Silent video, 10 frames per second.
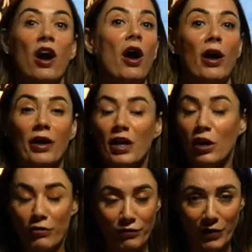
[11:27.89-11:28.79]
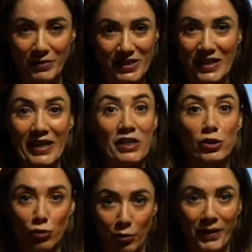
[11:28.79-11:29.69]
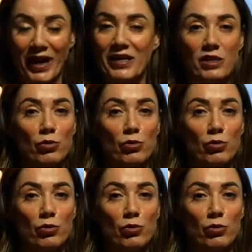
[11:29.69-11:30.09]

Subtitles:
or vitamin C, ascorbic acid.